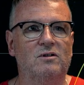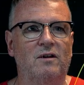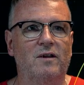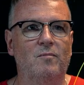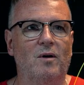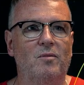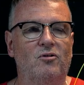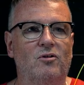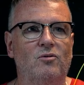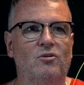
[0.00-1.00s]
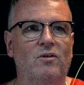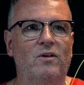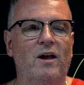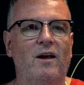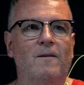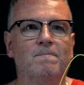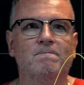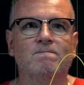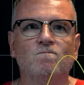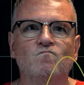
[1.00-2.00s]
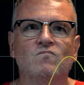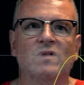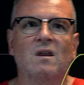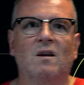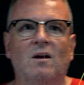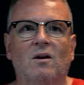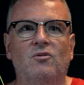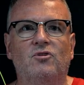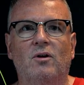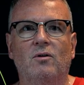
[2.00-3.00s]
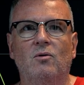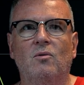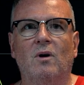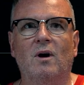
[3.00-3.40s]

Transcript: like there might be a solution there. So